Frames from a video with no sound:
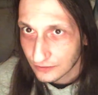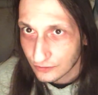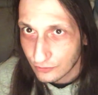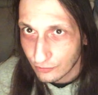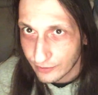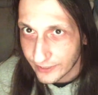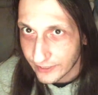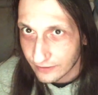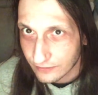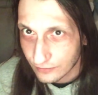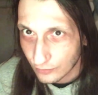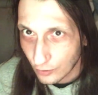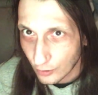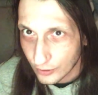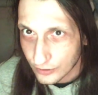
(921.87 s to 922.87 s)
during
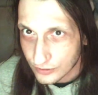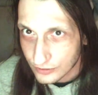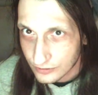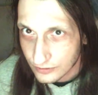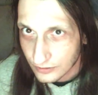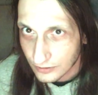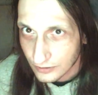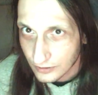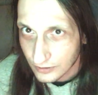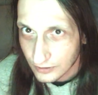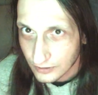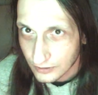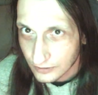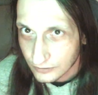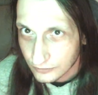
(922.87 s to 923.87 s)
intercourse.
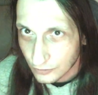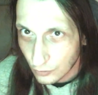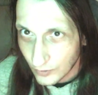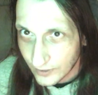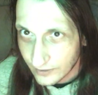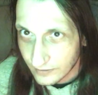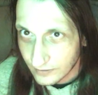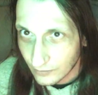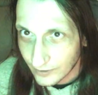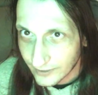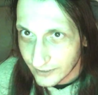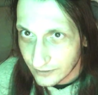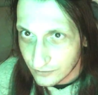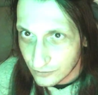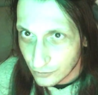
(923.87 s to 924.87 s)
So what
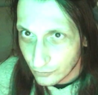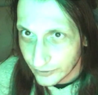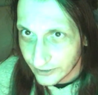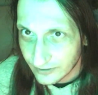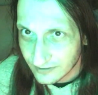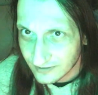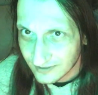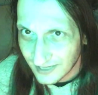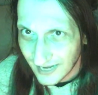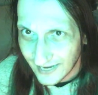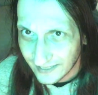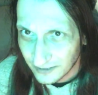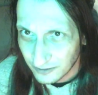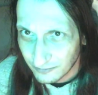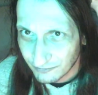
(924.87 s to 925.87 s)
he's doing is
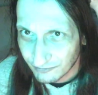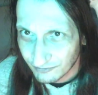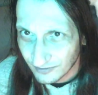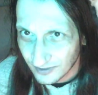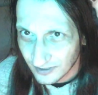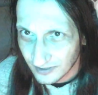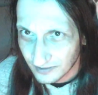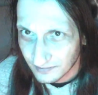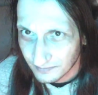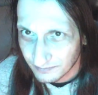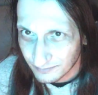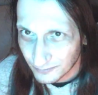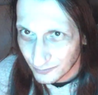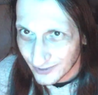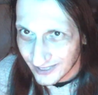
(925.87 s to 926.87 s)
kind of
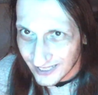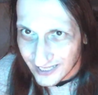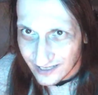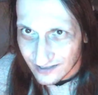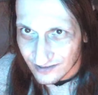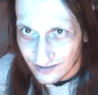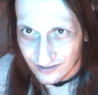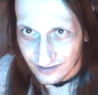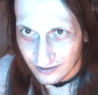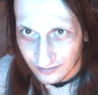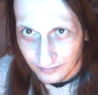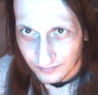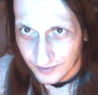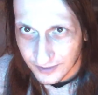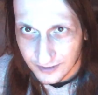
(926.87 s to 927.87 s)
release.
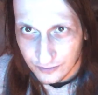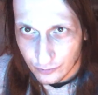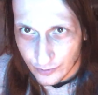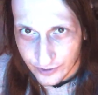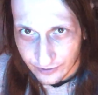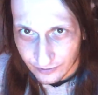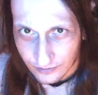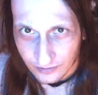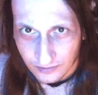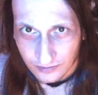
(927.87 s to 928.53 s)
It's weird.